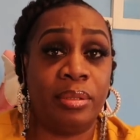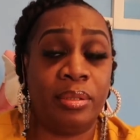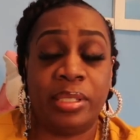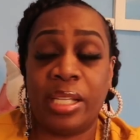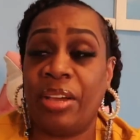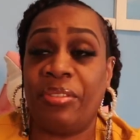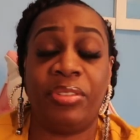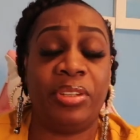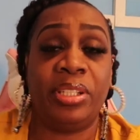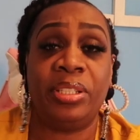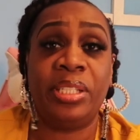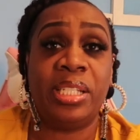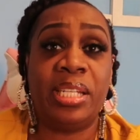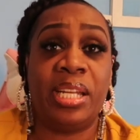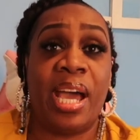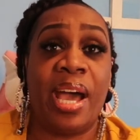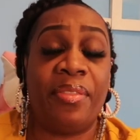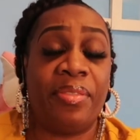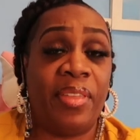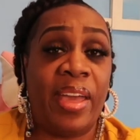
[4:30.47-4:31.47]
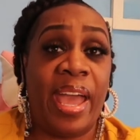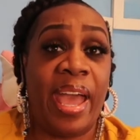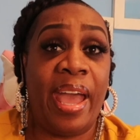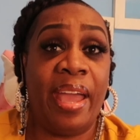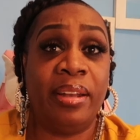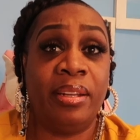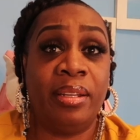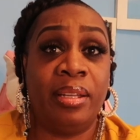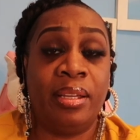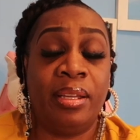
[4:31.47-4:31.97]
Definitely not
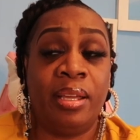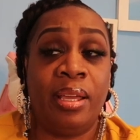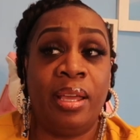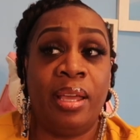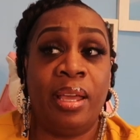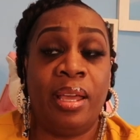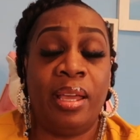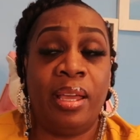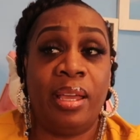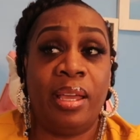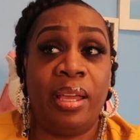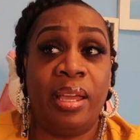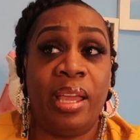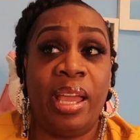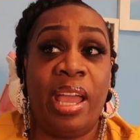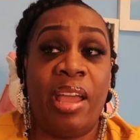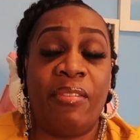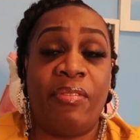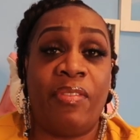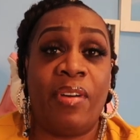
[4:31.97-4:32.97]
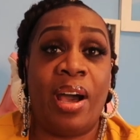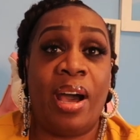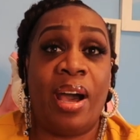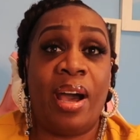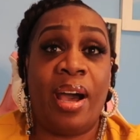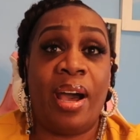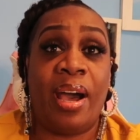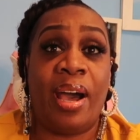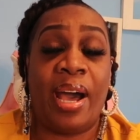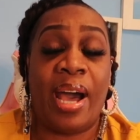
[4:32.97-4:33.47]
that. If
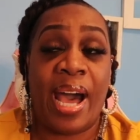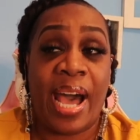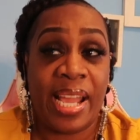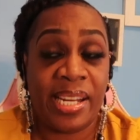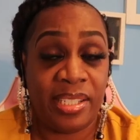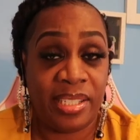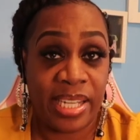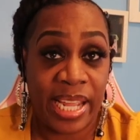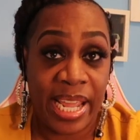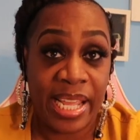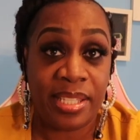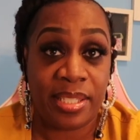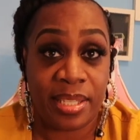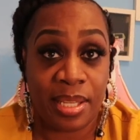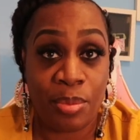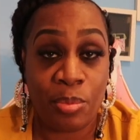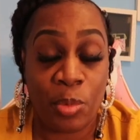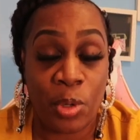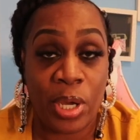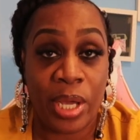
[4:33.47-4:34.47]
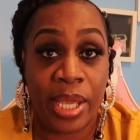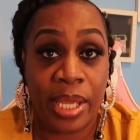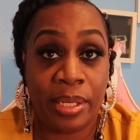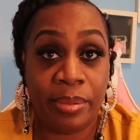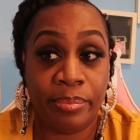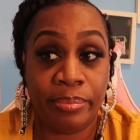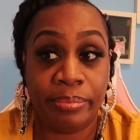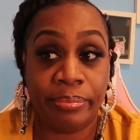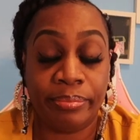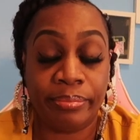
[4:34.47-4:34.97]
I date someone,